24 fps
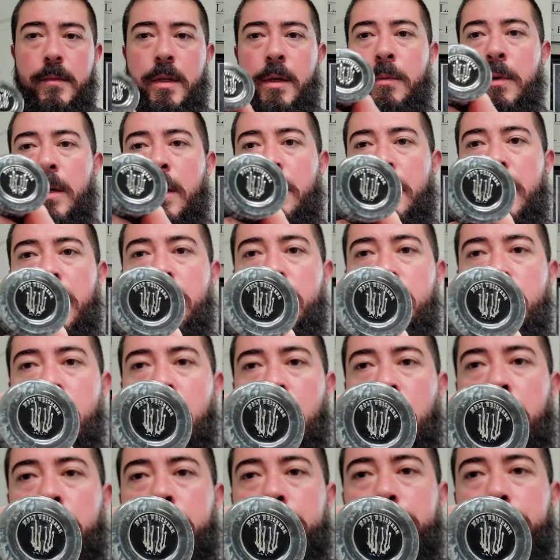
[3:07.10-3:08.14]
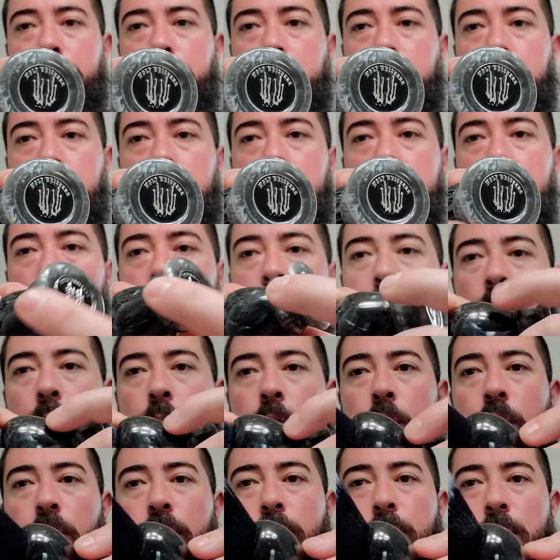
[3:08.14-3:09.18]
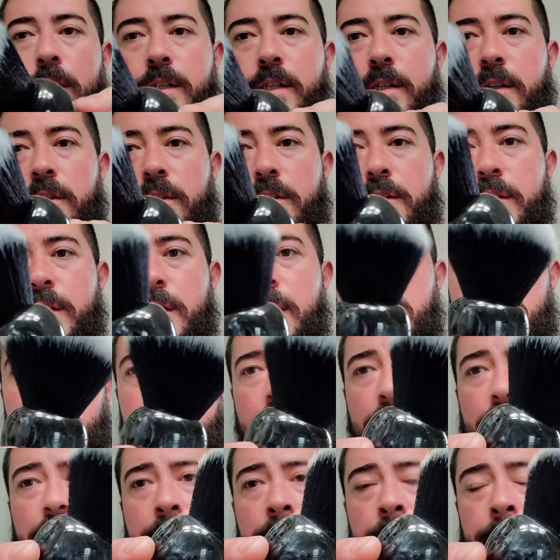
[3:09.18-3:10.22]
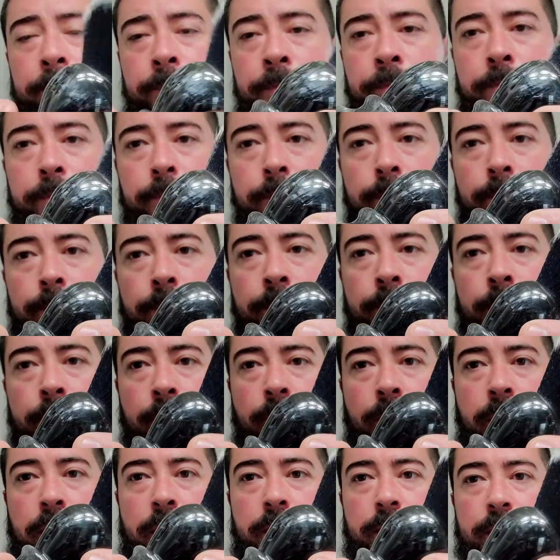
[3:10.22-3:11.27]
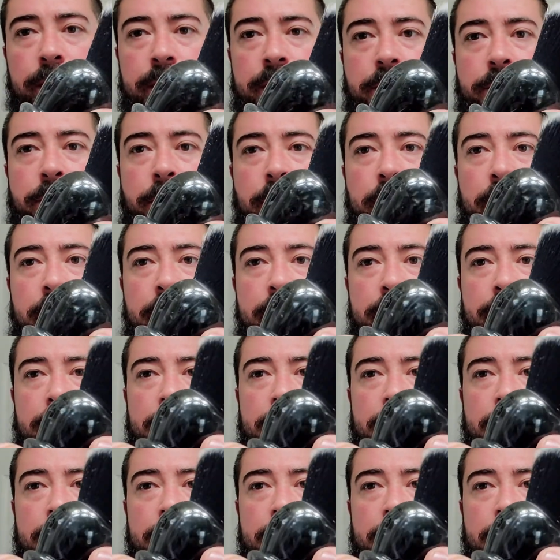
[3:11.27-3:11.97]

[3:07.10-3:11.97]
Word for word: going to be using our wolf whiskers here. This one is